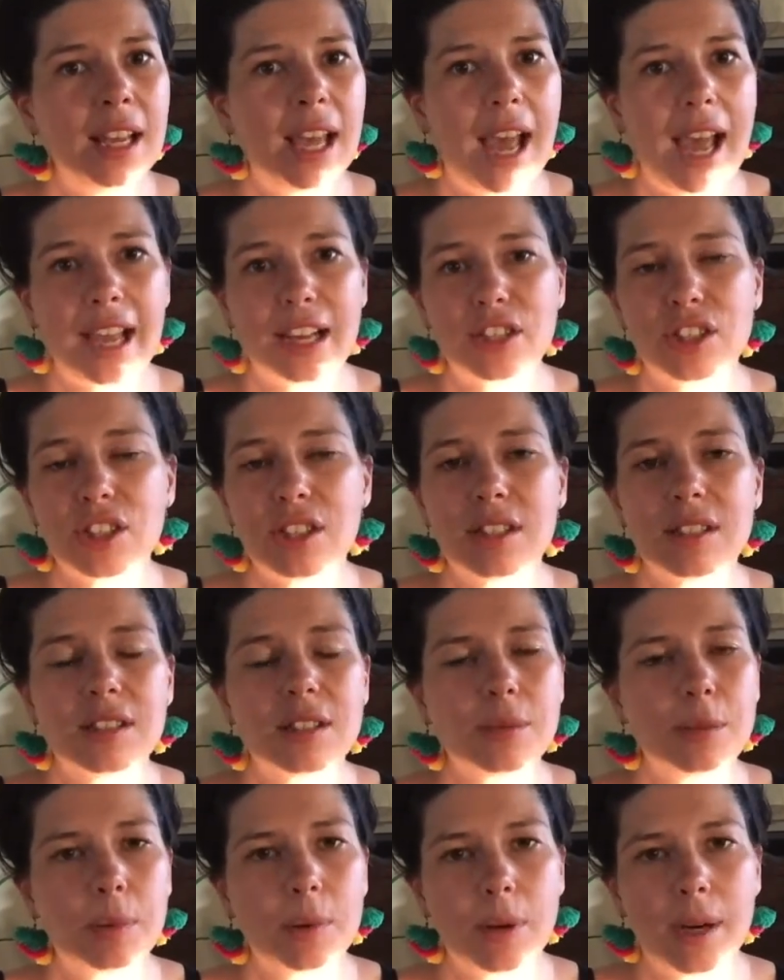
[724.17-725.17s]
anxious,
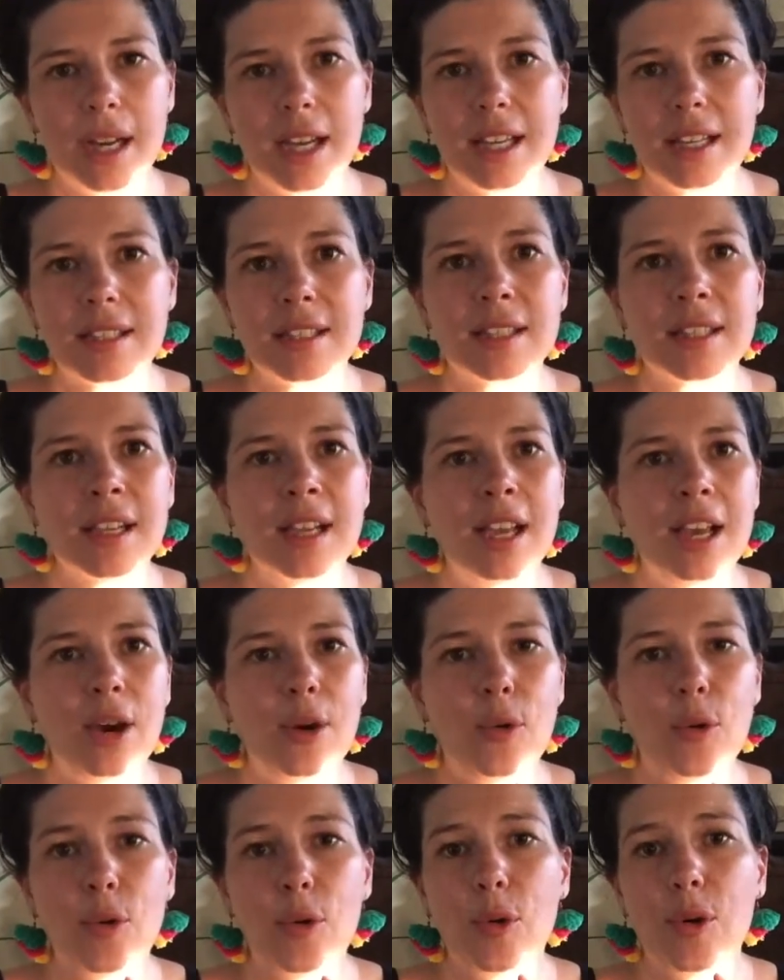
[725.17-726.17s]
depressed,
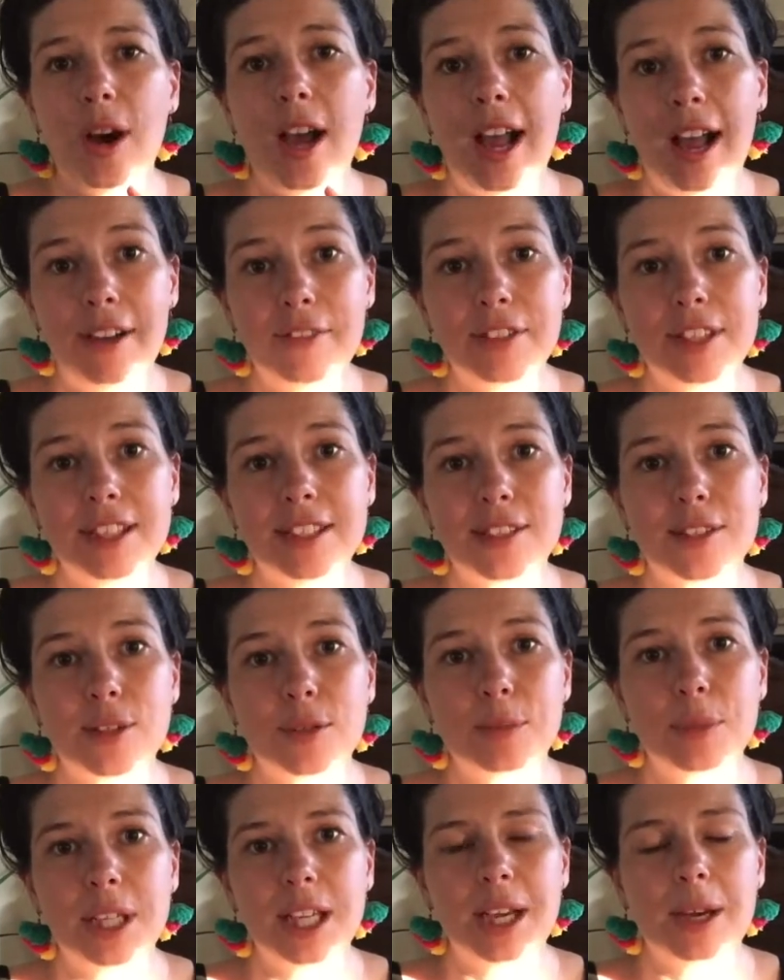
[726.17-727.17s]
or have
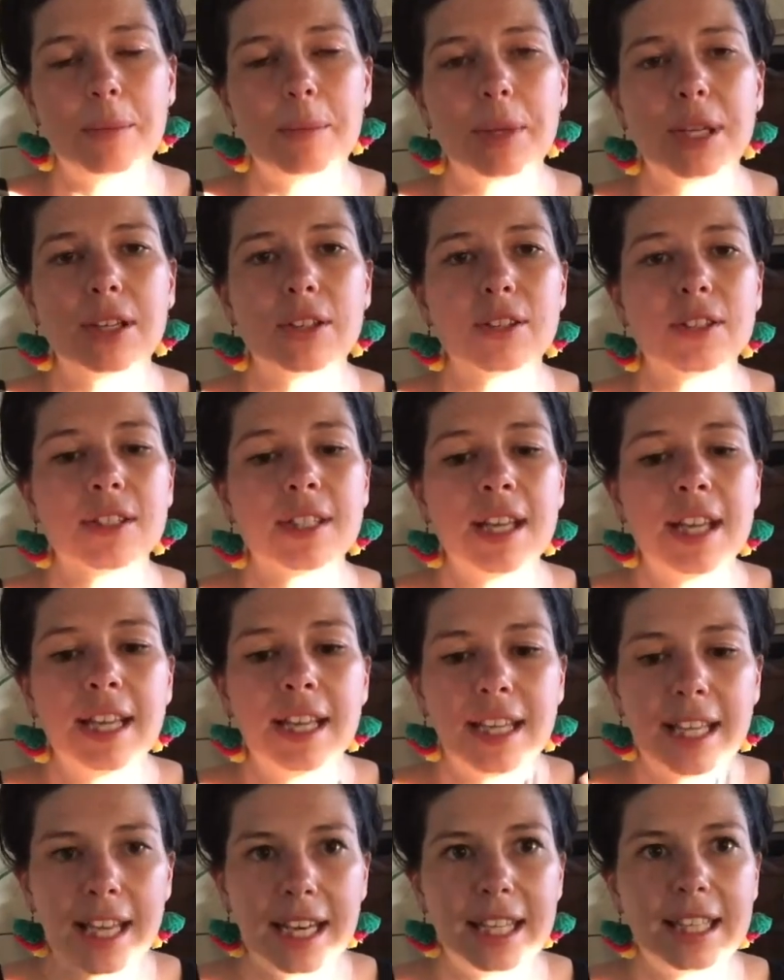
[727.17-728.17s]
insomnia, because
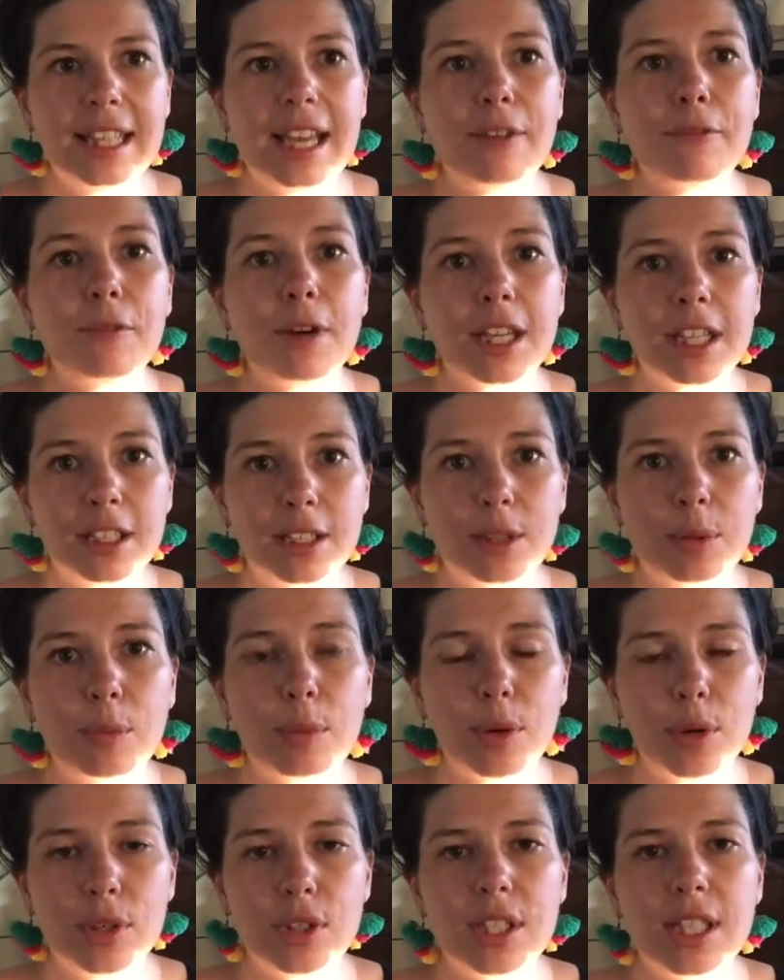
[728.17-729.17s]
getting that regular
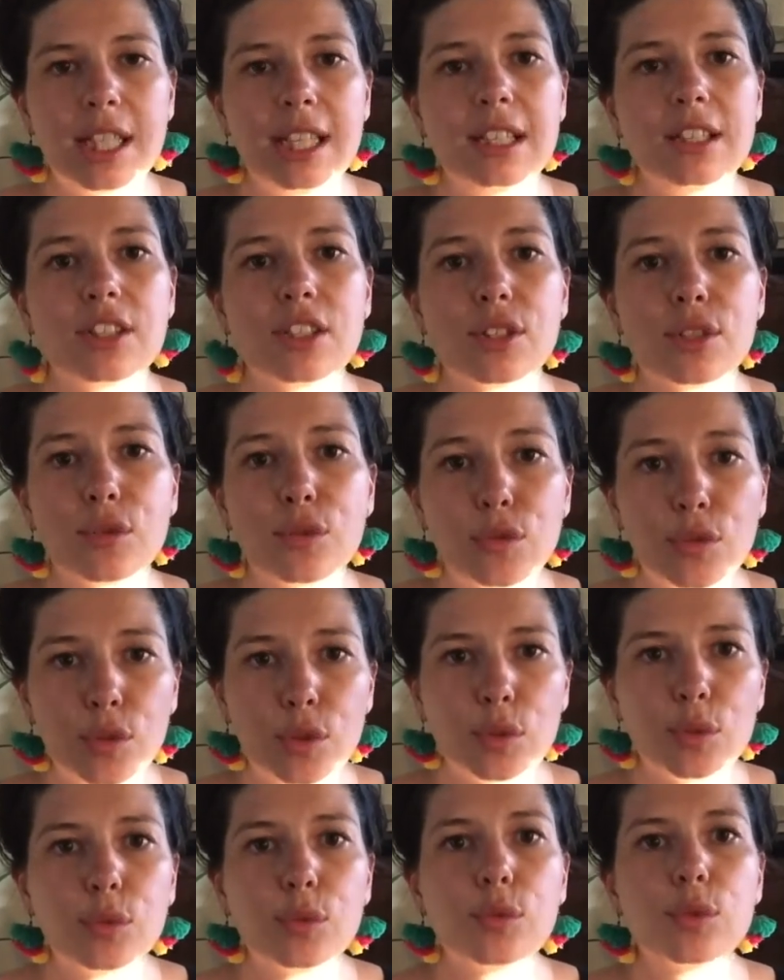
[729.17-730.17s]
protein, it just
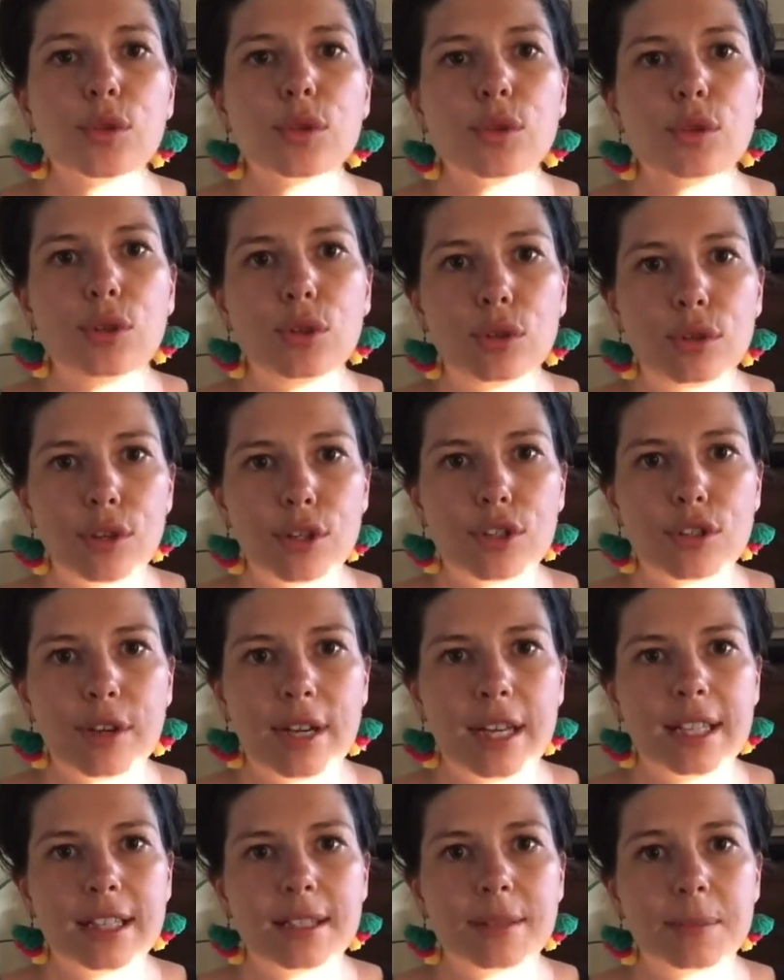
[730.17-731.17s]
fuels your
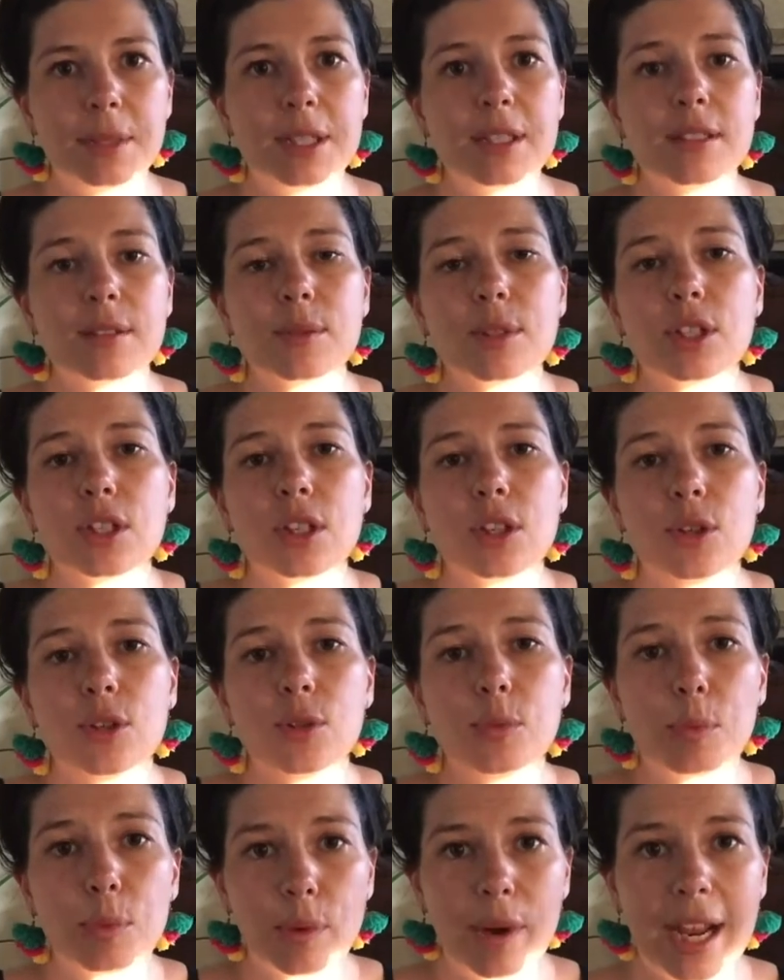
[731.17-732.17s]
neurotransmitters, which are those
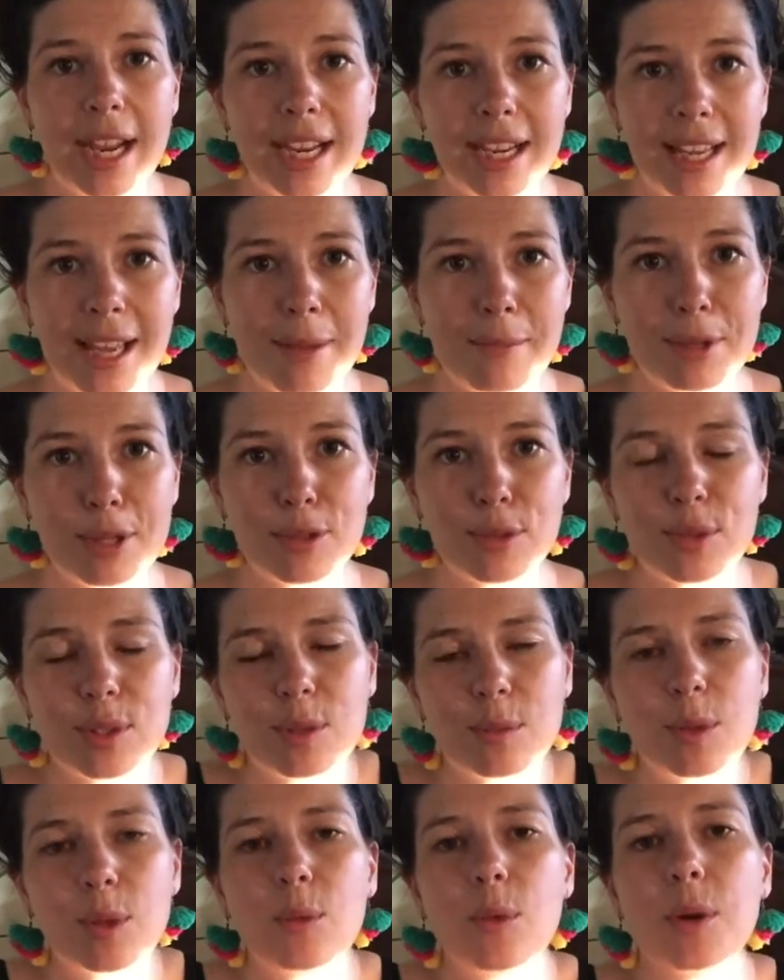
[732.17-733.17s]
brain chemicals that
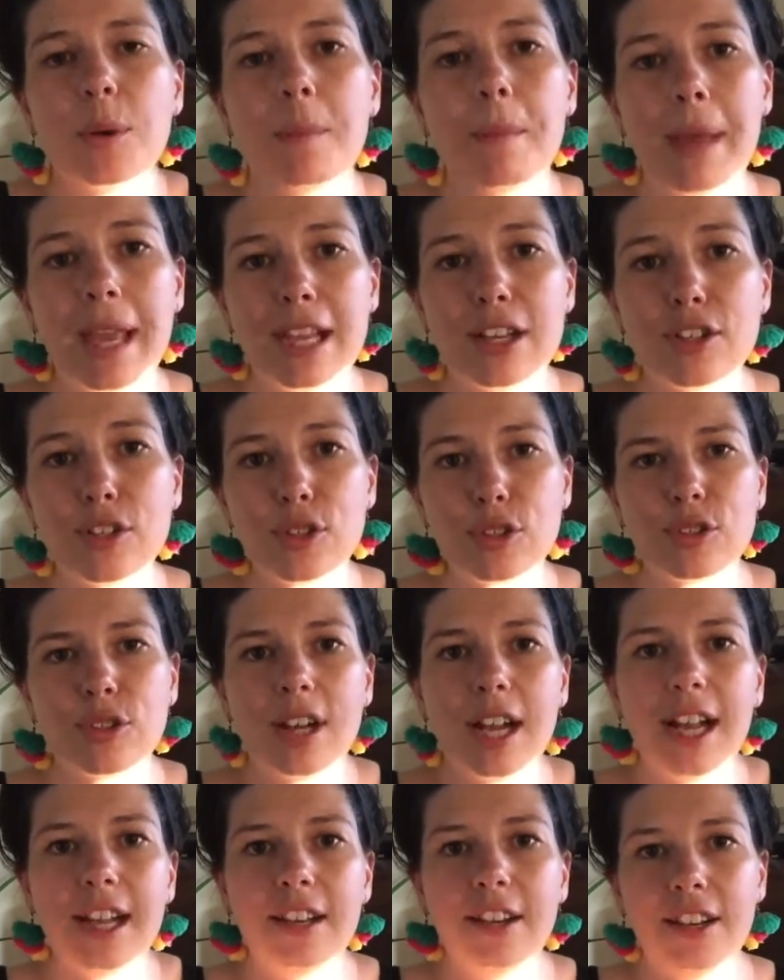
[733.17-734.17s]
we want to make sure
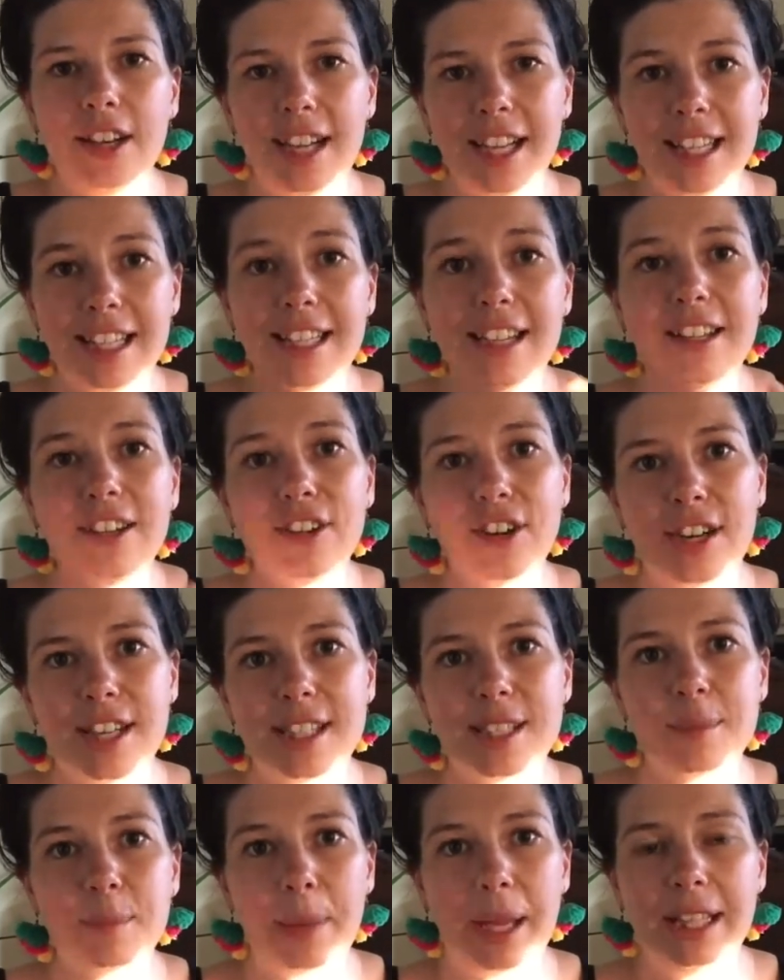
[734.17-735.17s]
are in a
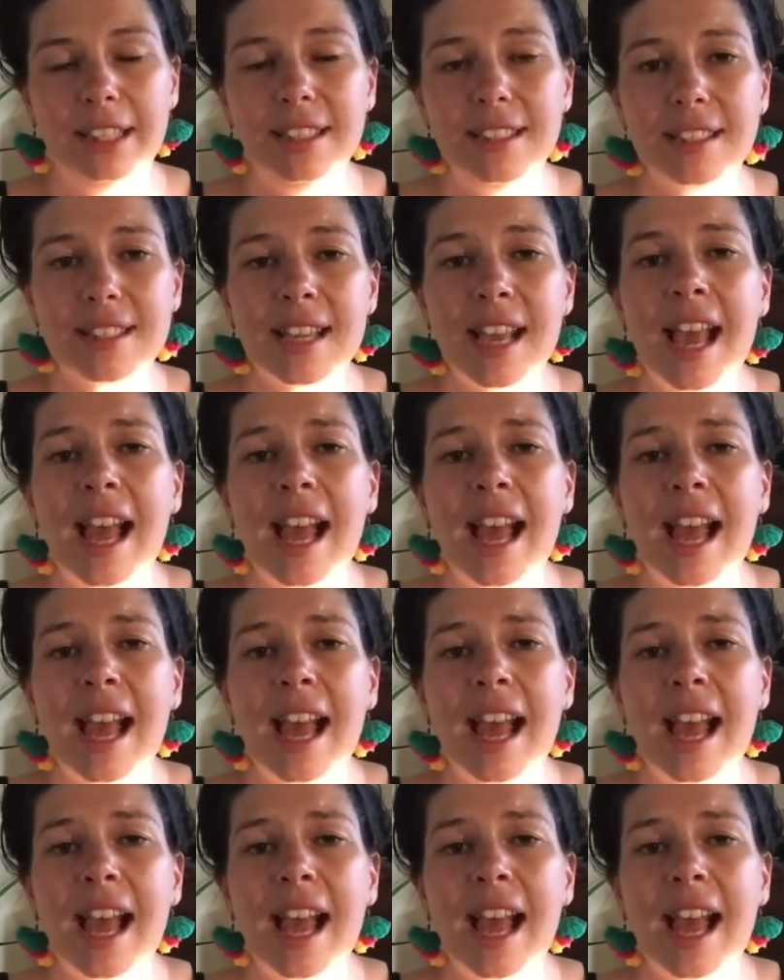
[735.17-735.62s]
nice balance.